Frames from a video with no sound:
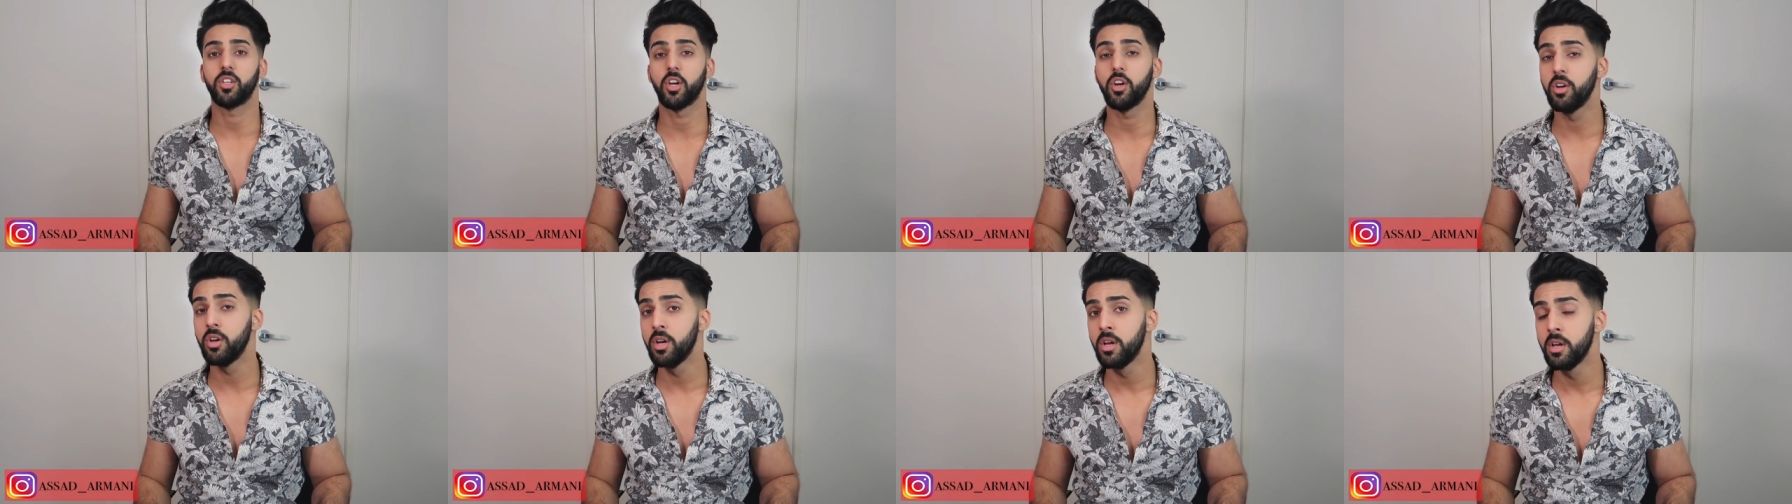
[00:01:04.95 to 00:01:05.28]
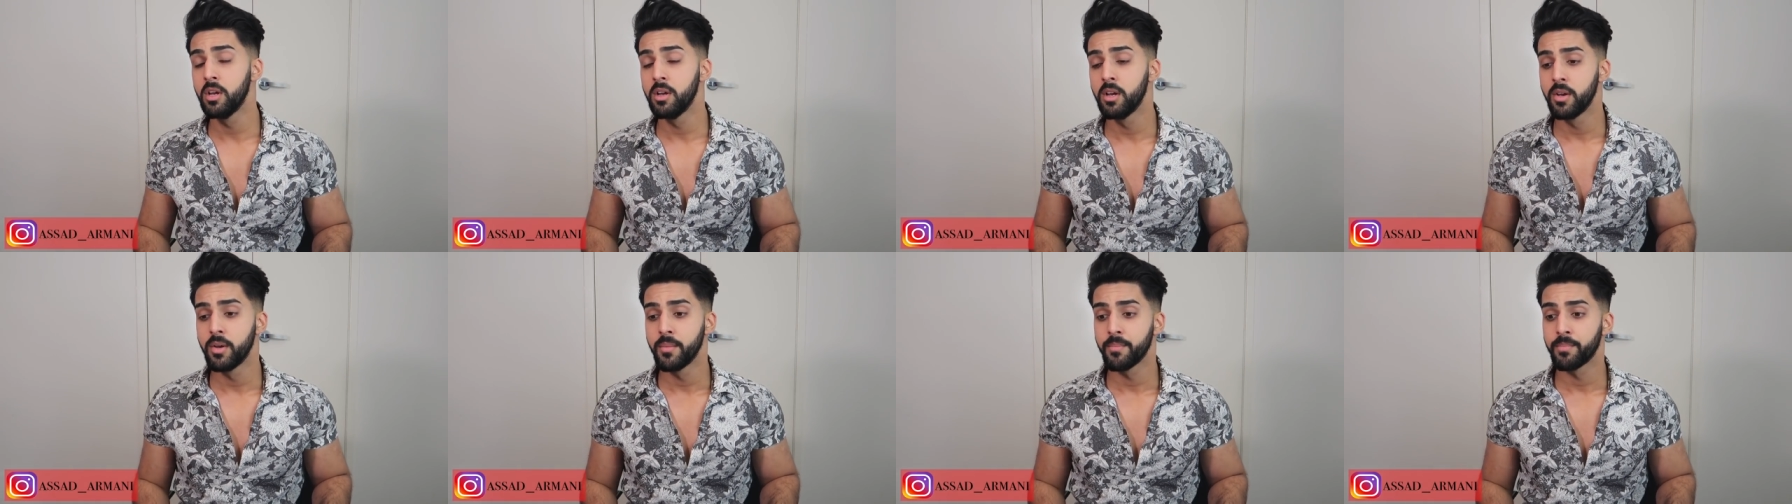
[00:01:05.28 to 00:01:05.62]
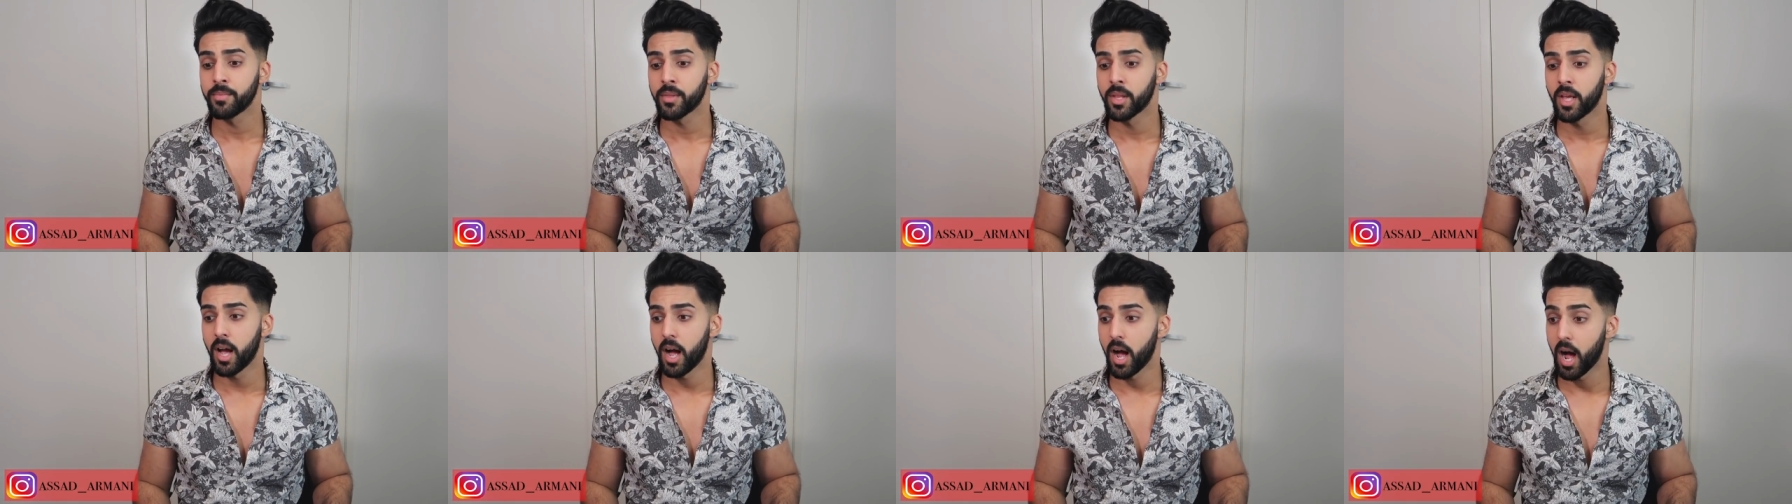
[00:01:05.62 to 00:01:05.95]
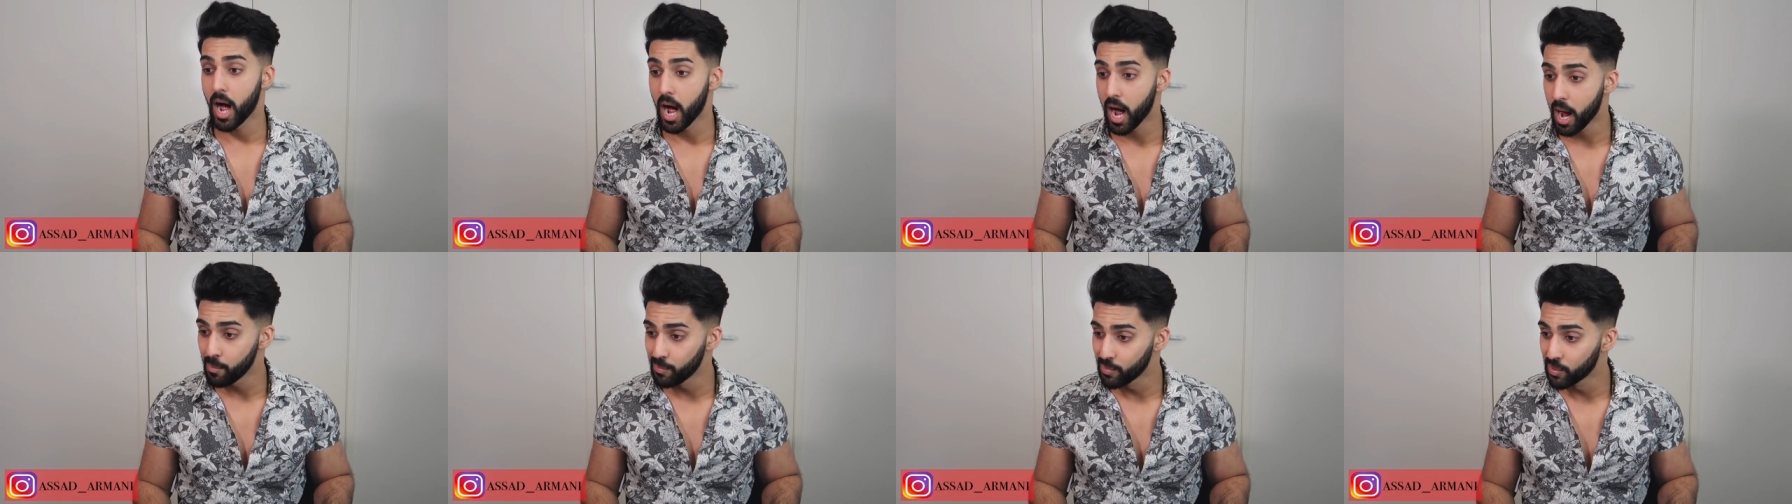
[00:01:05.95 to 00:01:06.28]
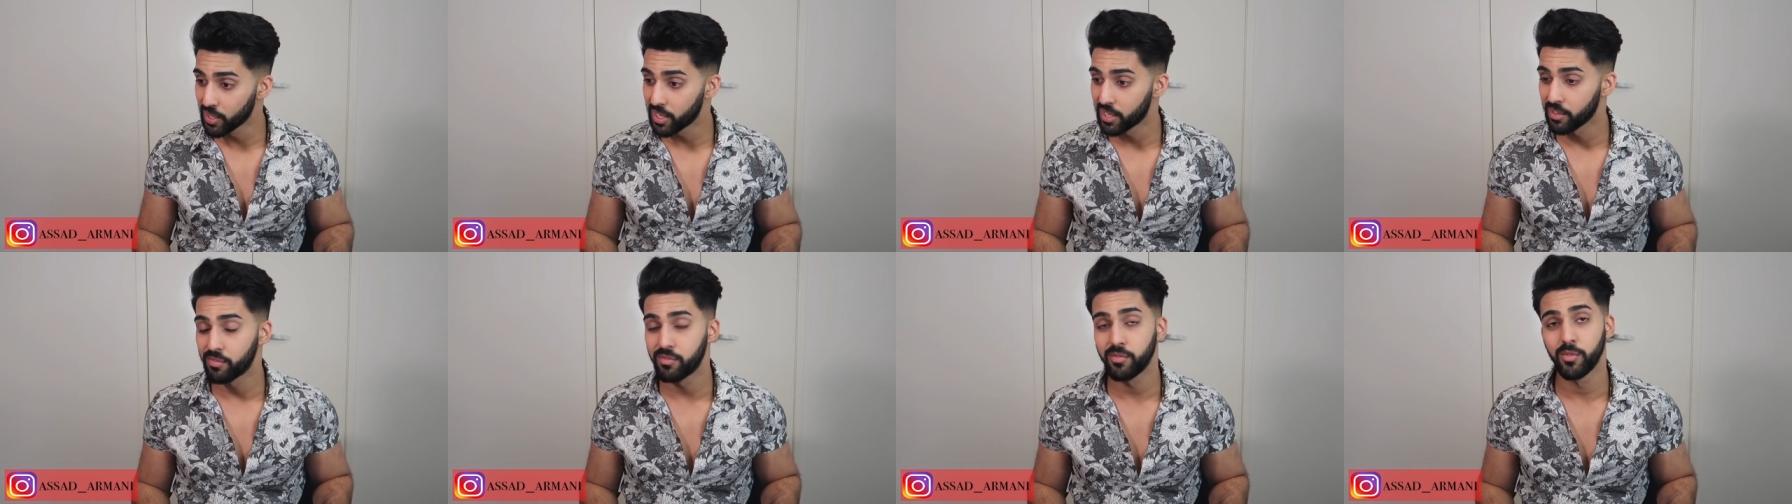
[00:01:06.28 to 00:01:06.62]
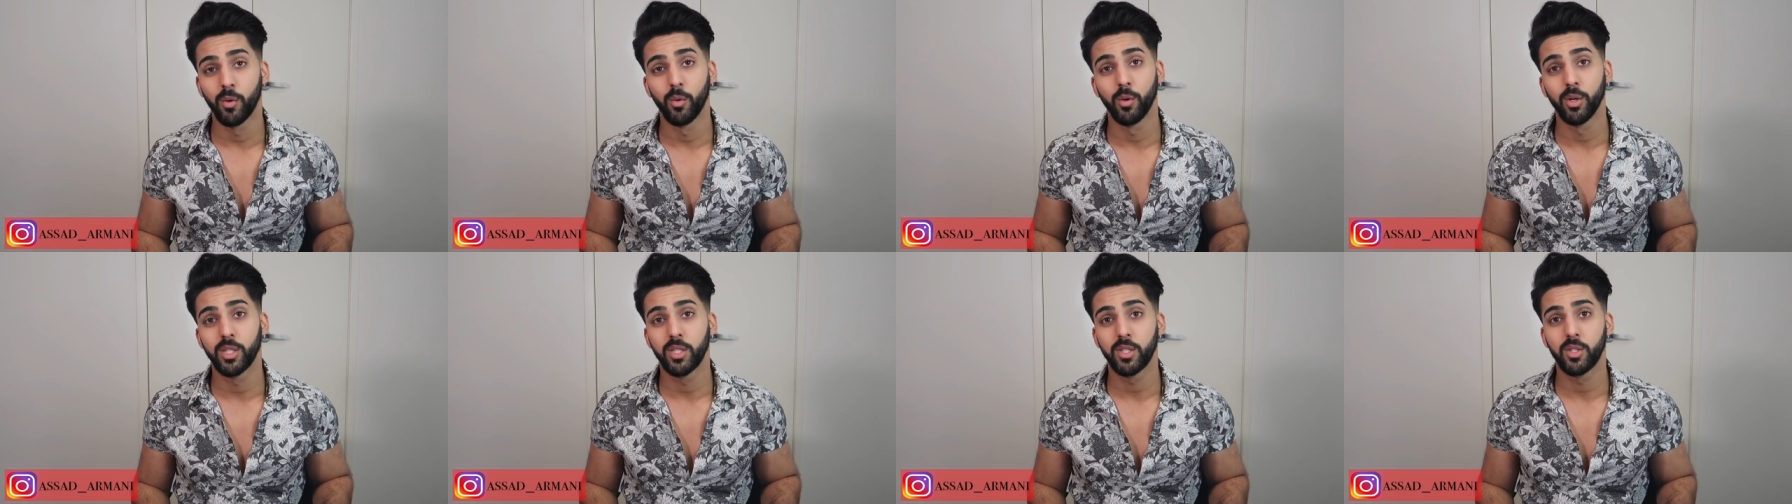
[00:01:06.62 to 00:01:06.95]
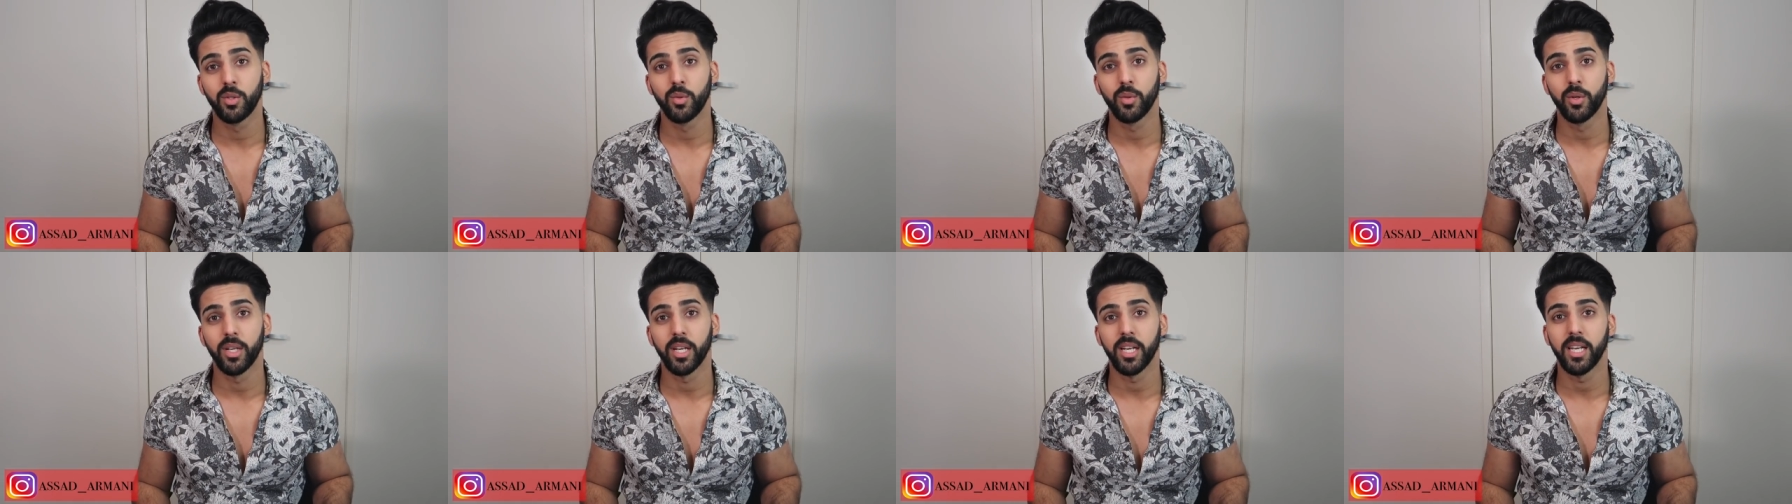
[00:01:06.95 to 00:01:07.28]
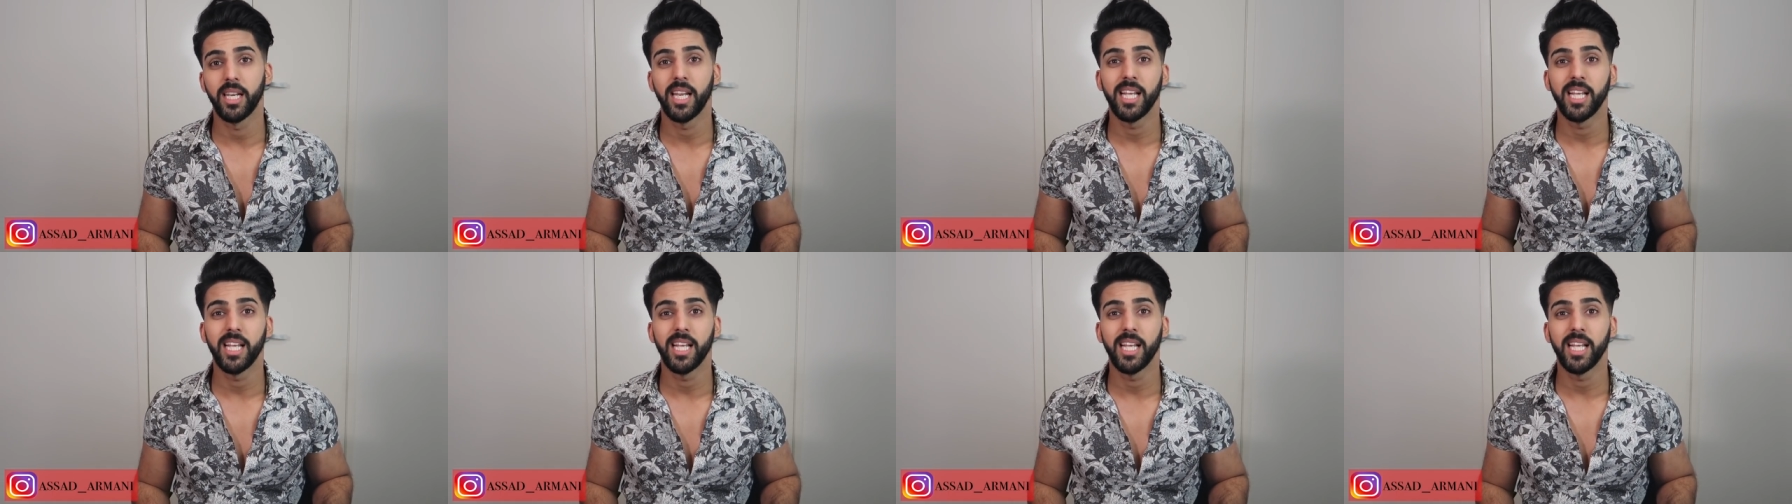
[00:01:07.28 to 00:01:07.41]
so I'm looking forward to it.